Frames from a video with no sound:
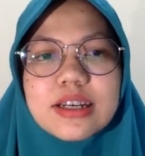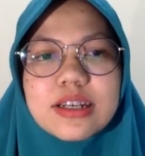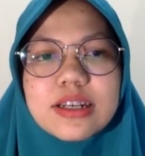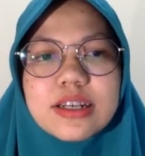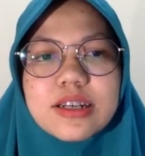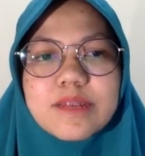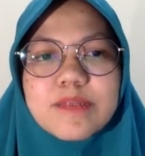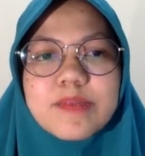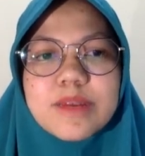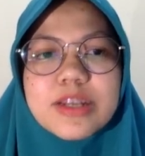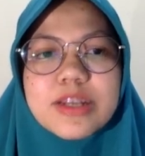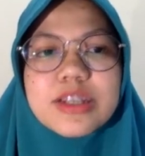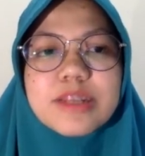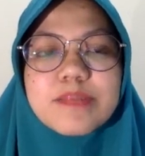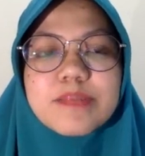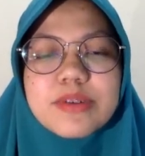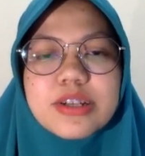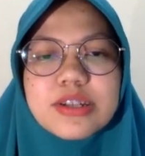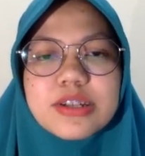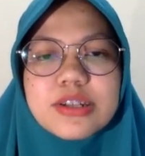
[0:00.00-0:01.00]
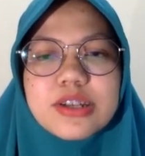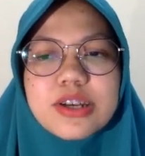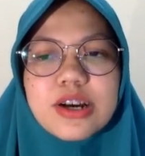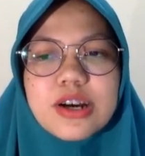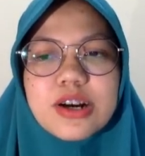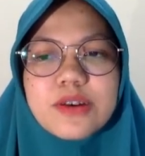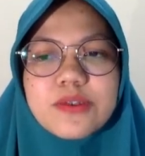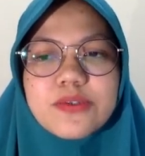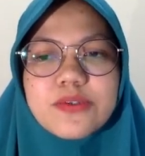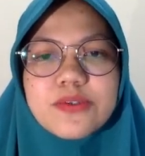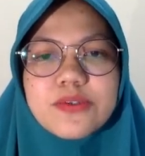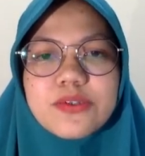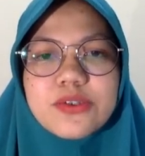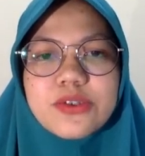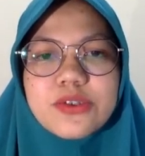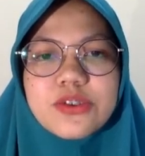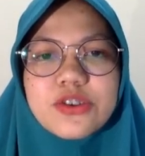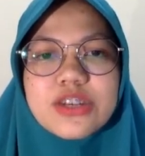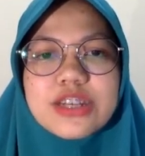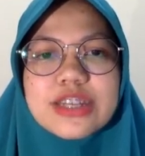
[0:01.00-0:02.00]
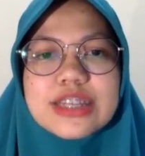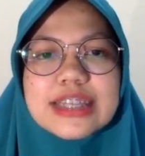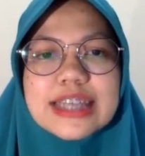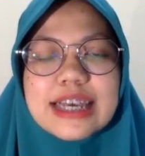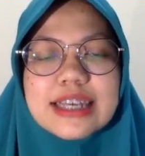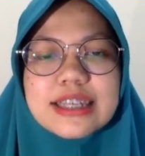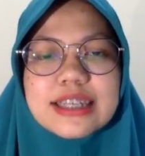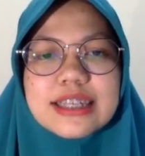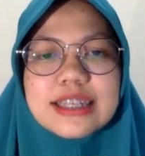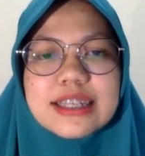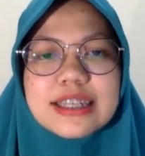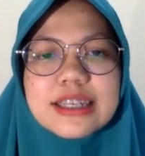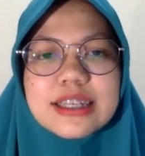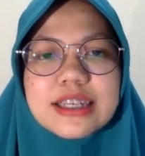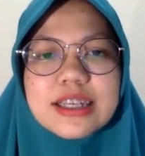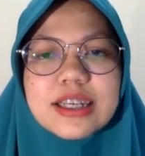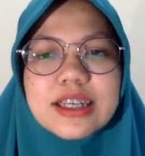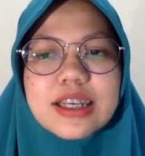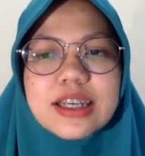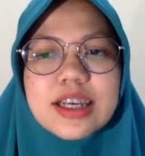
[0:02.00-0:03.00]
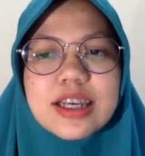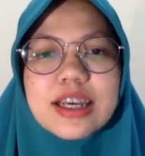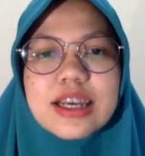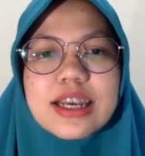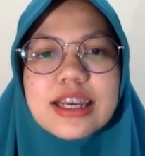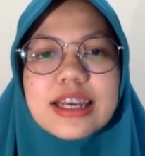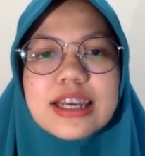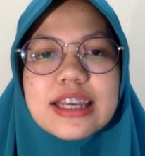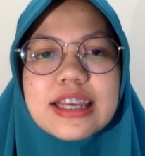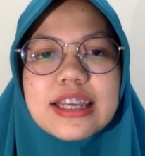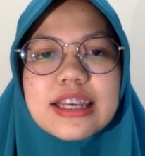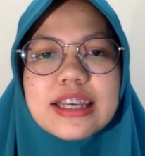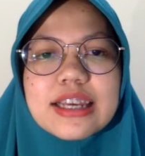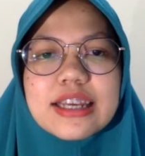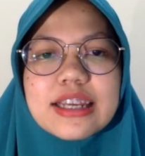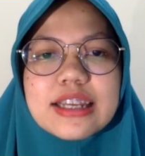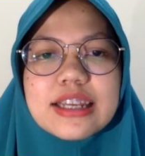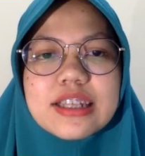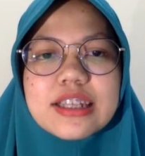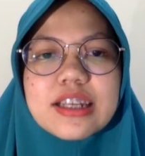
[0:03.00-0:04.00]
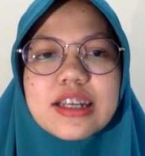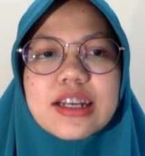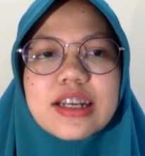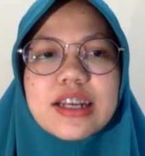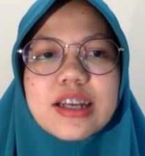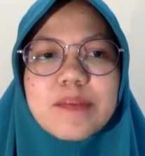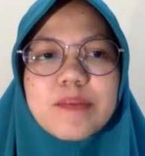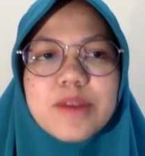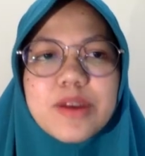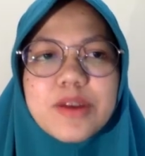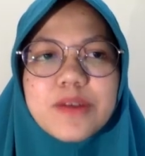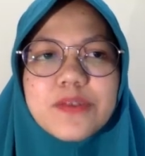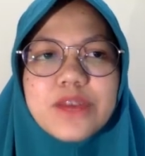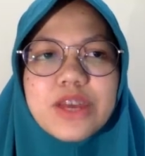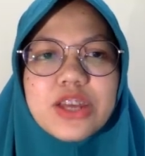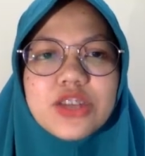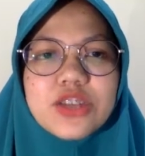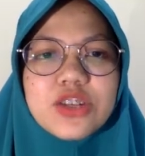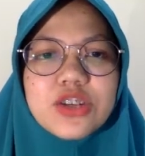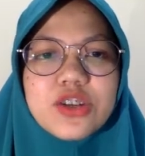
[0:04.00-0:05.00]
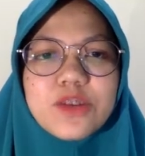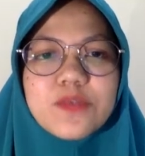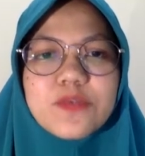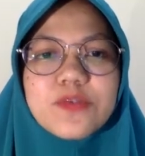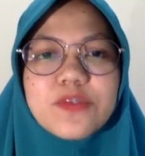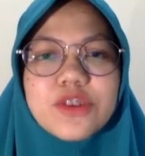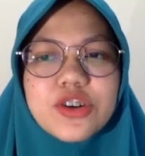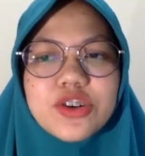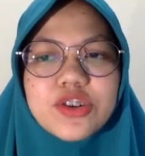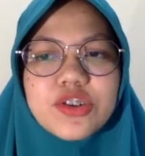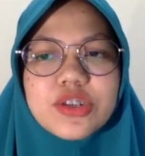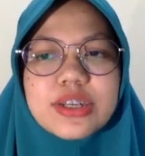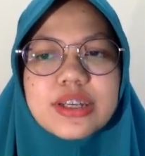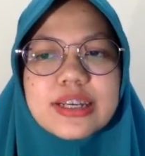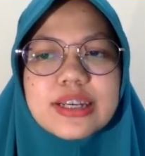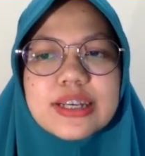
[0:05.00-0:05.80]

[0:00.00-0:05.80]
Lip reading: The principles of unit test, it is an abbreviation of FIRST.